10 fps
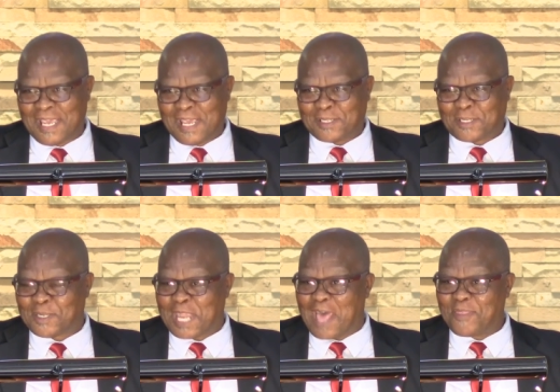This,
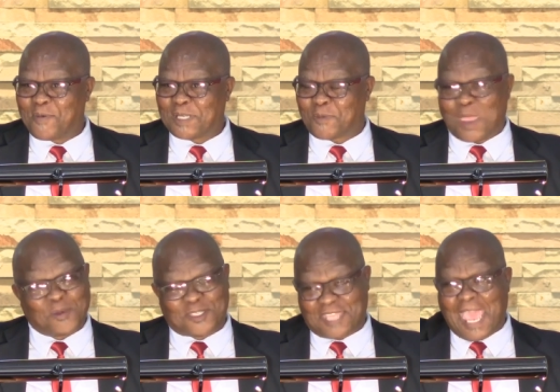in other words, when you
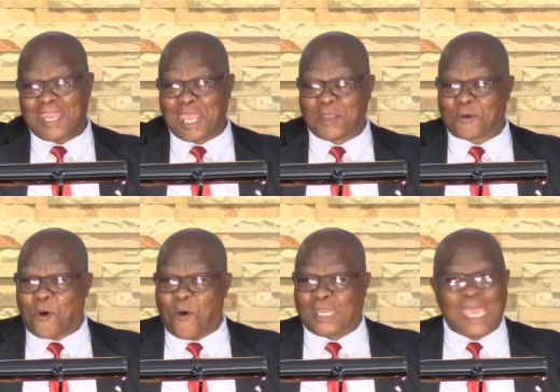stand in
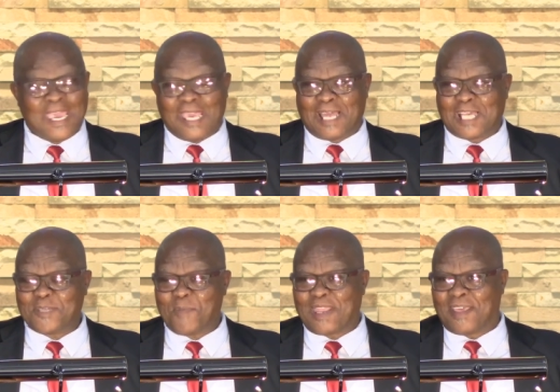court, it doesn't
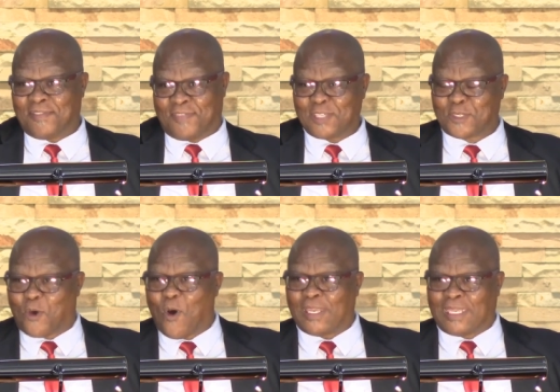matter this
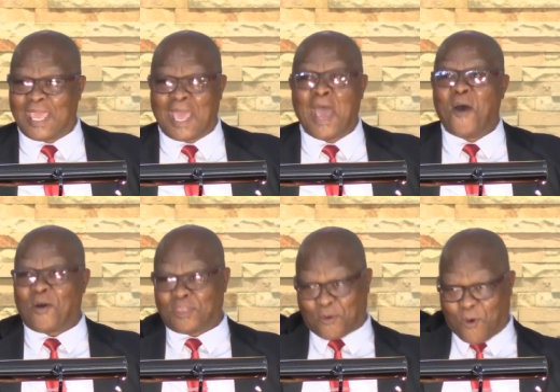court here or
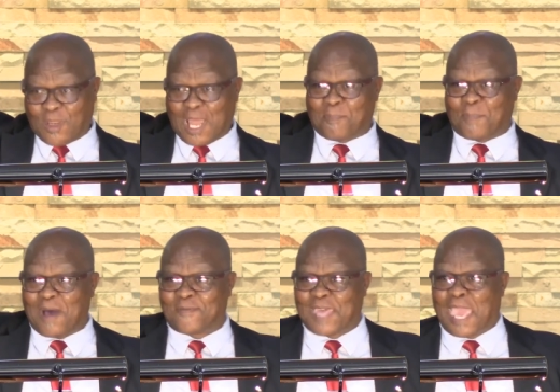the court
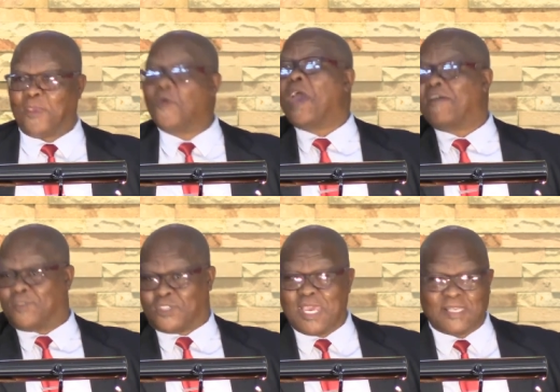above there. You have
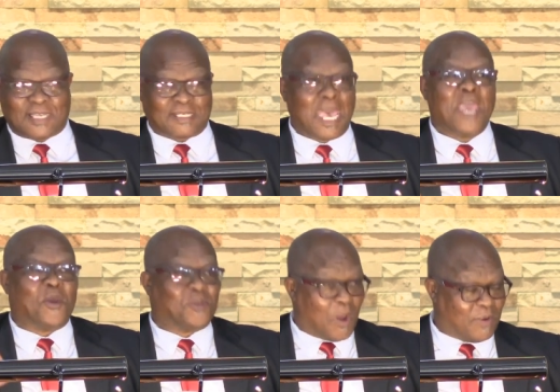Jesus, you
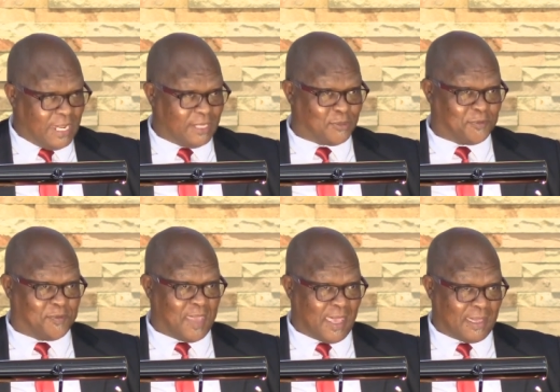don't need to
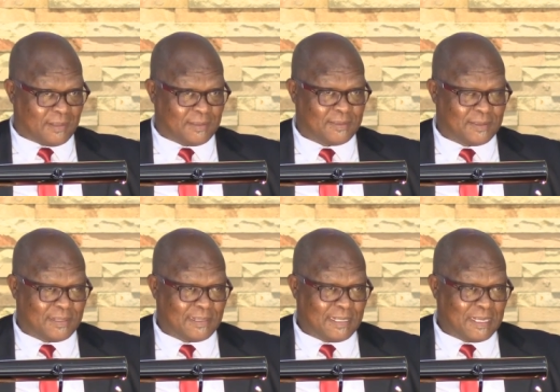fear.
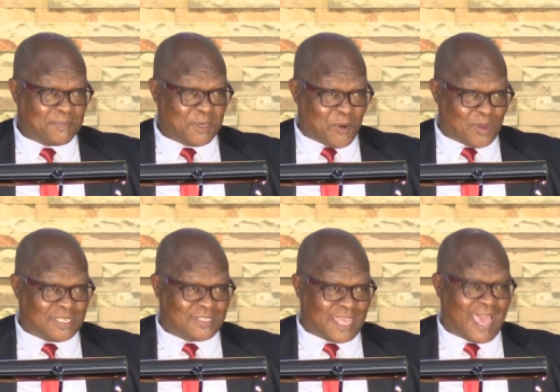Because he
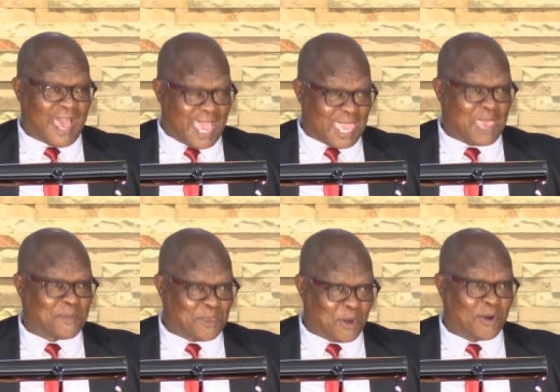said, I am
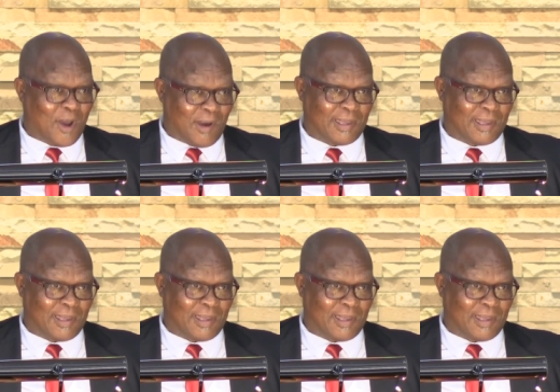your God.